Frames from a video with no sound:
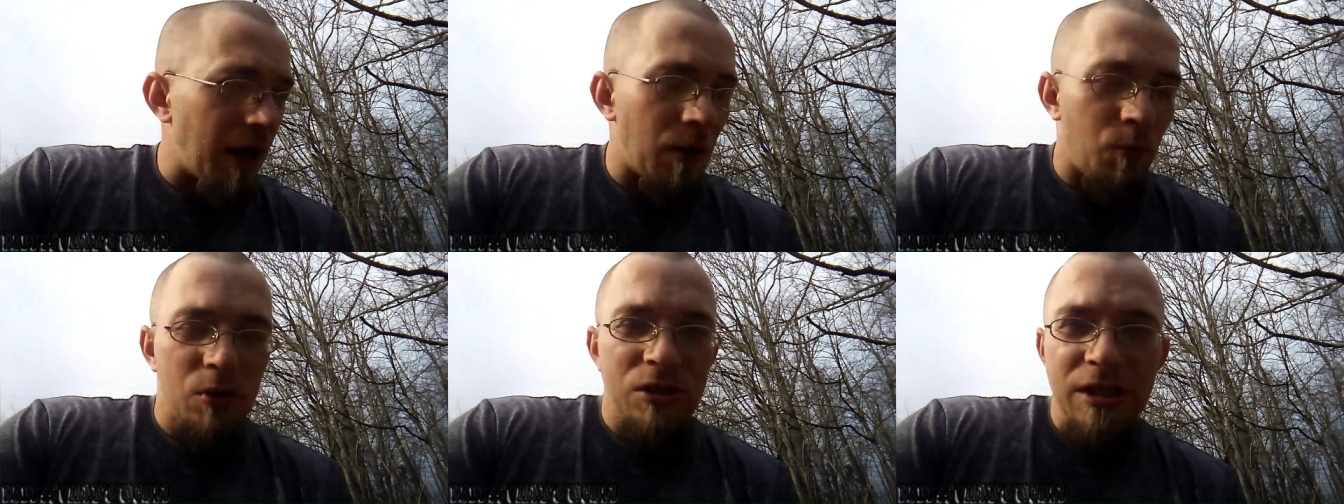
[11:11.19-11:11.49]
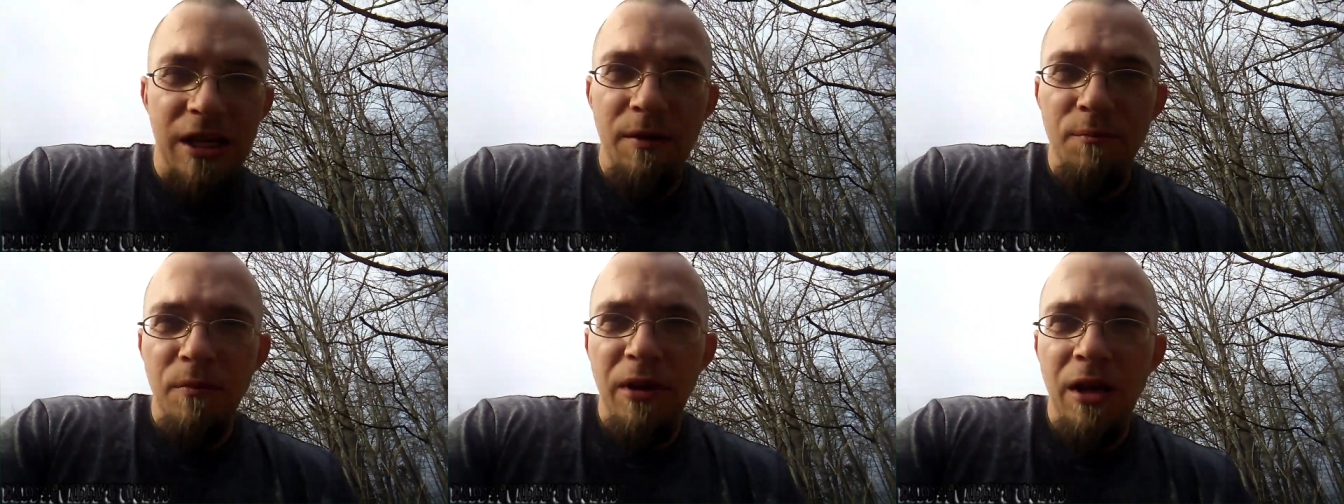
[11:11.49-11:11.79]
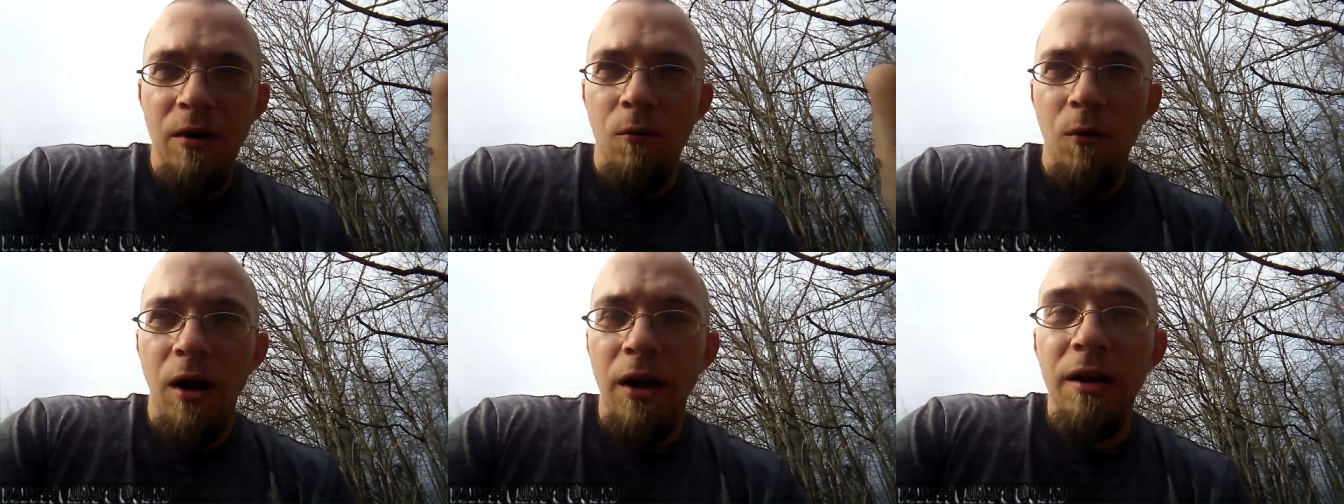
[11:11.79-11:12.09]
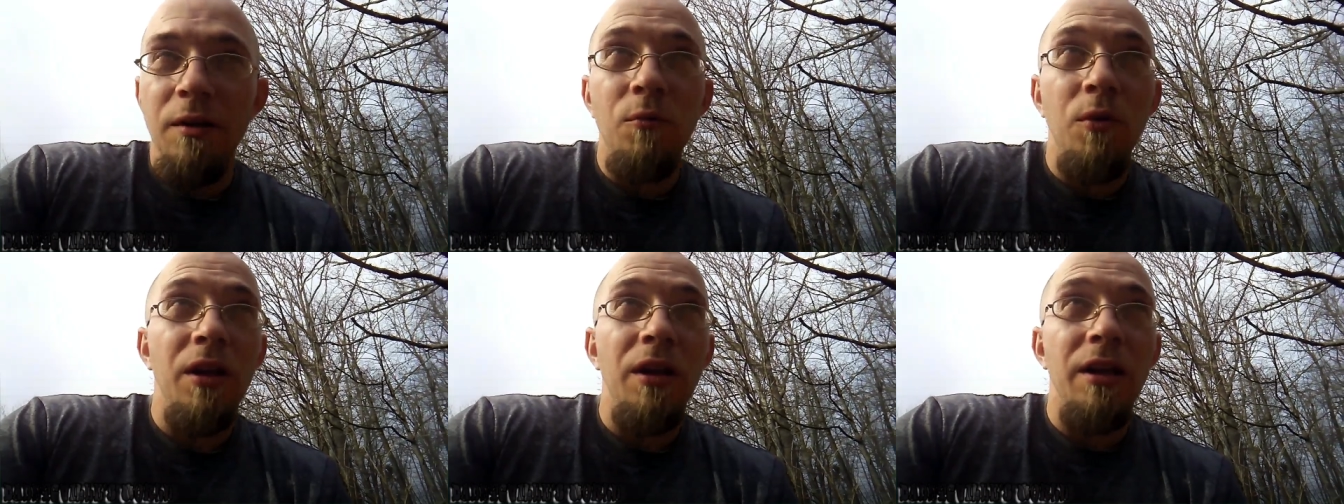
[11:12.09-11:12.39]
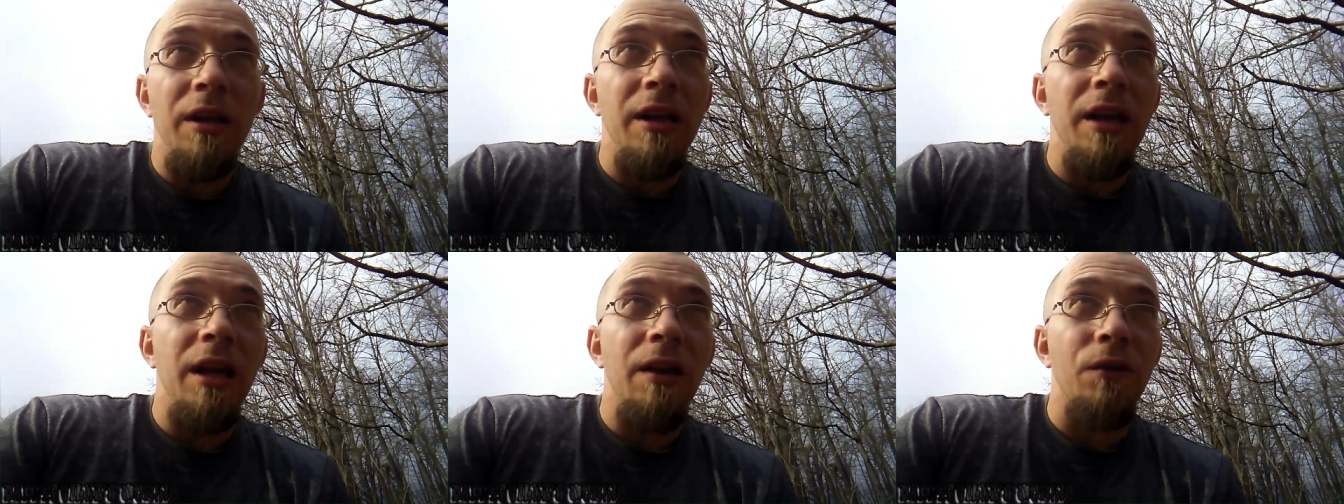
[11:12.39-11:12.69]
which me and Wanda wasn't
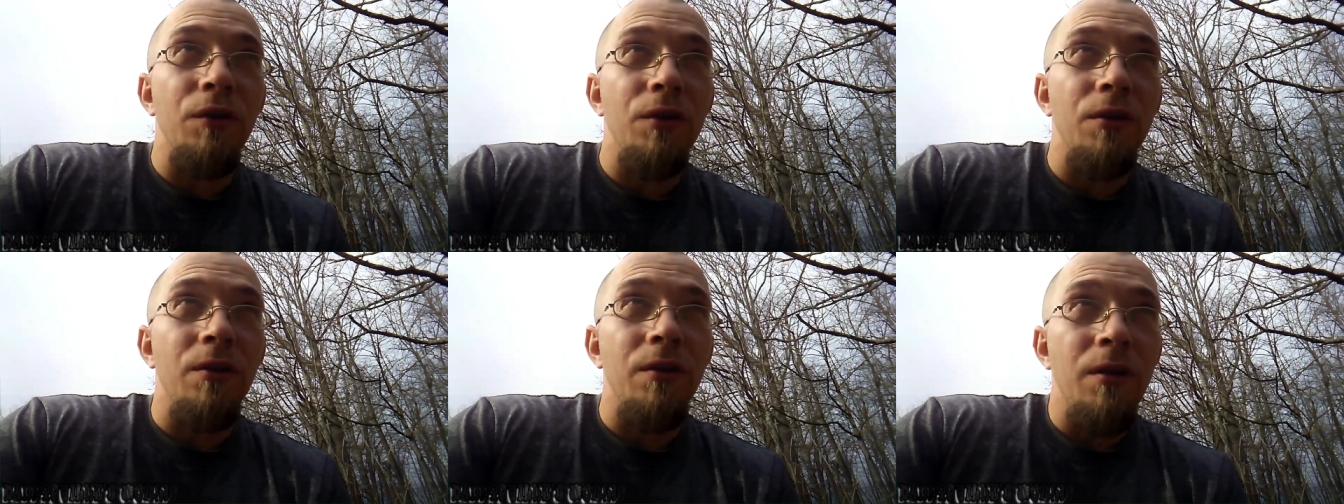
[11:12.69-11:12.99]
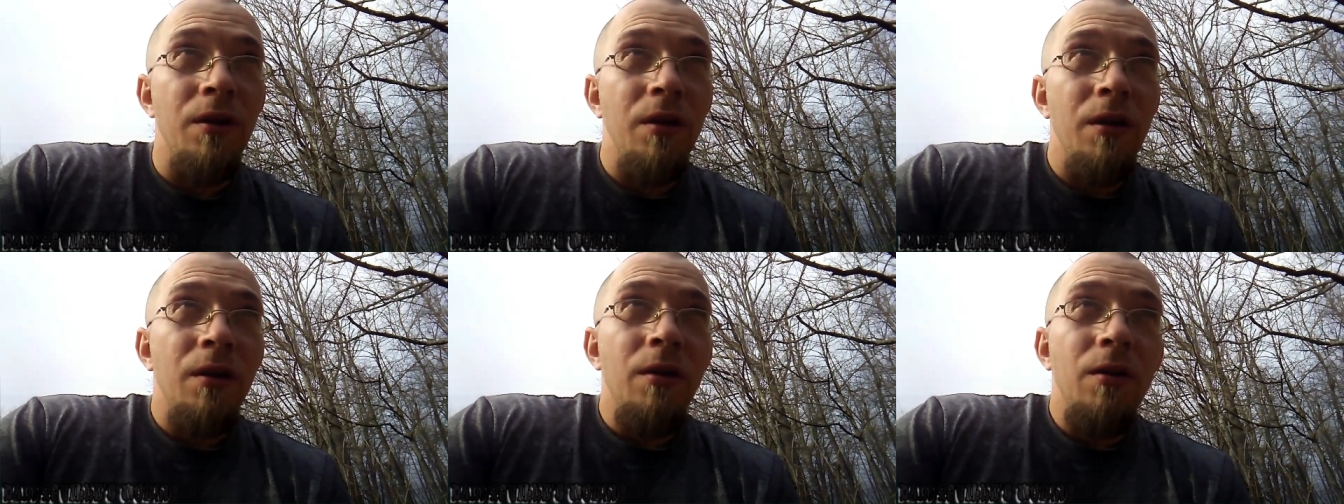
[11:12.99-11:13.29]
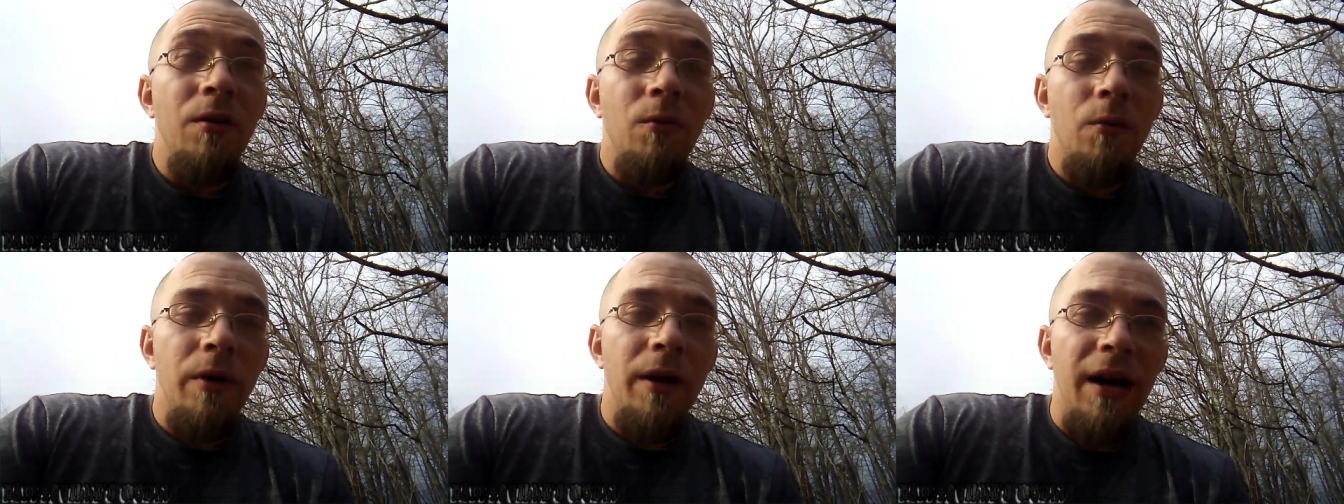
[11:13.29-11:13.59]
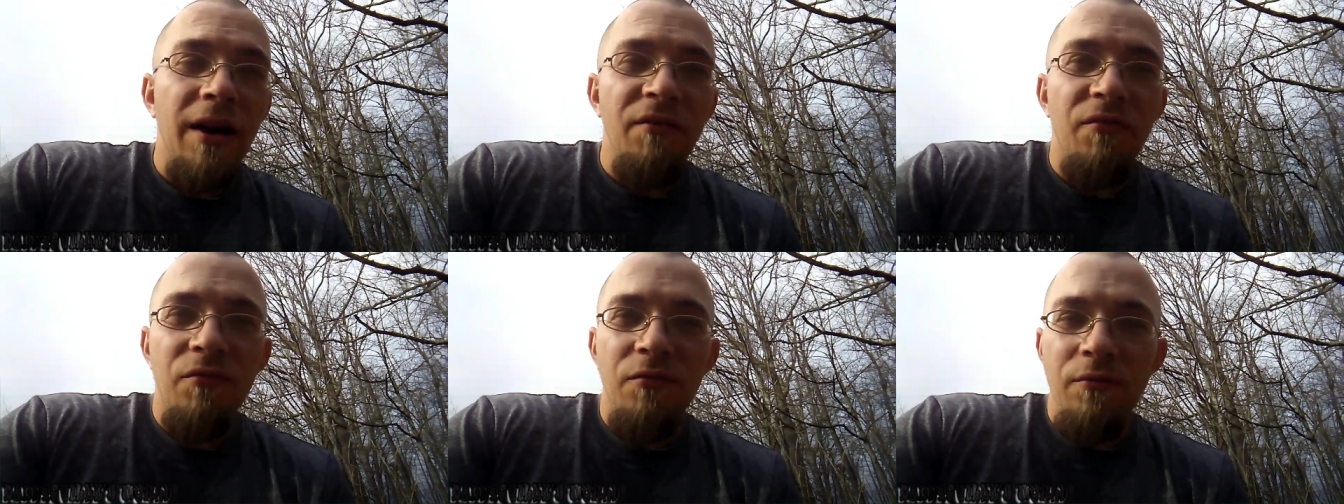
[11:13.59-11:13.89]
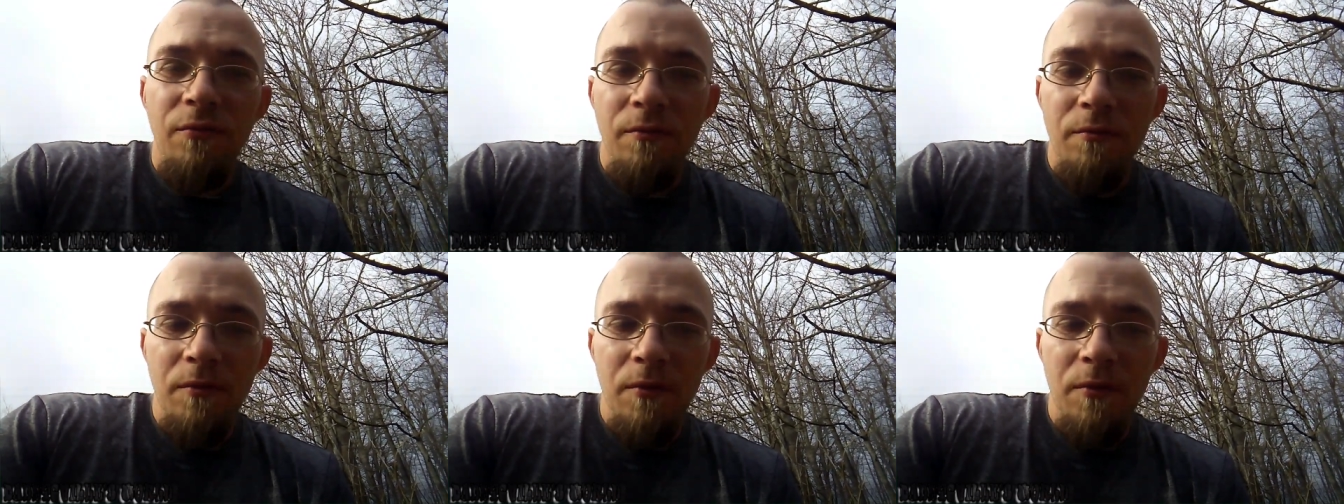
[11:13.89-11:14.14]
together when I've